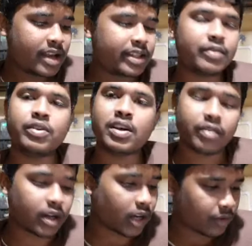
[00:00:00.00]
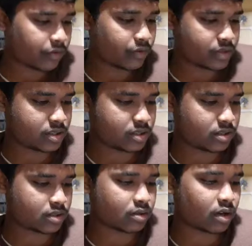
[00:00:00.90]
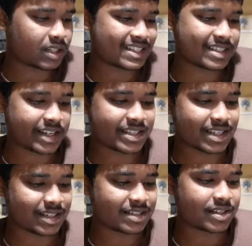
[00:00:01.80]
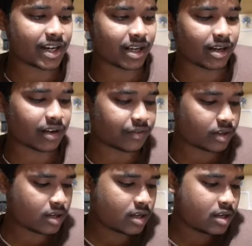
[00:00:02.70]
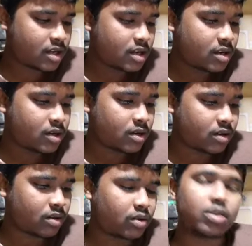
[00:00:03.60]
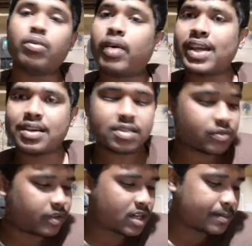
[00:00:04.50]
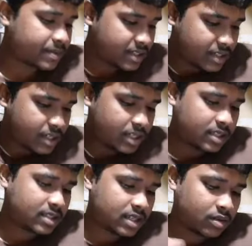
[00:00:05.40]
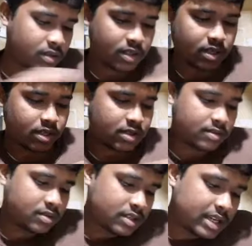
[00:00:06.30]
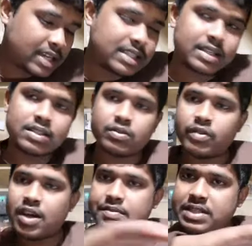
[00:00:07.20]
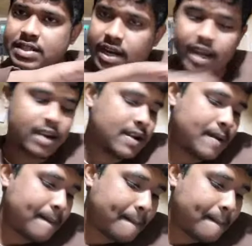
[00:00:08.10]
Then we have a graph which is called the stress and strain graph. On the y-axis we have stress, and on the x-axis we have strain.